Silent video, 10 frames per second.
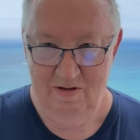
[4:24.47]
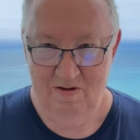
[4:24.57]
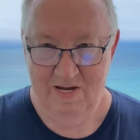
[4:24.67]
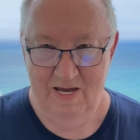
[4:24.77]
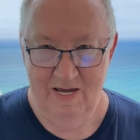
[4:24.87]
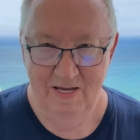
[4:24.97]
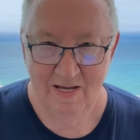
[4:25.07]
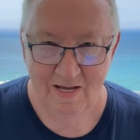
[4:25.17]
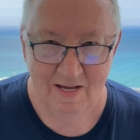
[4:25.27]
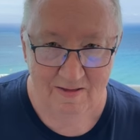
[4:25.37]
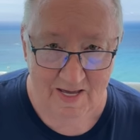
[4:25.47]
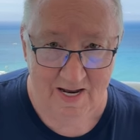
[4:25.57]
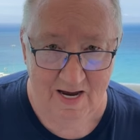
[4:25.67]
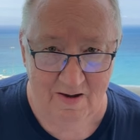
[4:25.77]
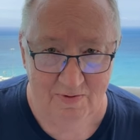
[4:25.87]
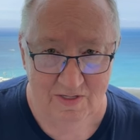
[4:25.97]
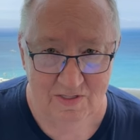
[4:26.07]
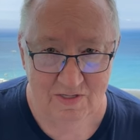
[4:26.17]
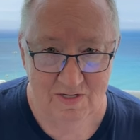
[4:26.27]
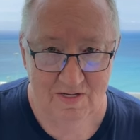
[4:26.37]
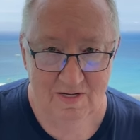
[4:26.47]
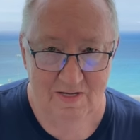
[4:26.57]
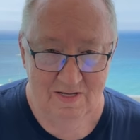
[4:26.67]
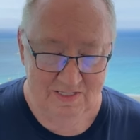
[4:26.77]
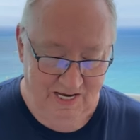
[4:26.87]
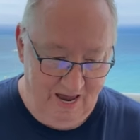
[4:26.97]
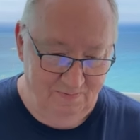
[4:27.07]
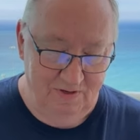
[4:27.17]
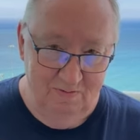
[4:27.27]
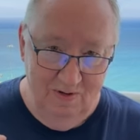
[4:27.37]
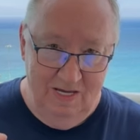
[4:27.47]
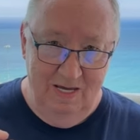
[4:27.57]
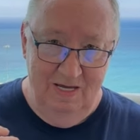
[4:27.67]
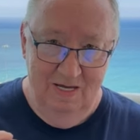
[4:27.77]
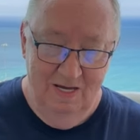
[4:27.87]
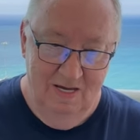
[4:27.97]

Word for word: Okay, that happens. This happened to me.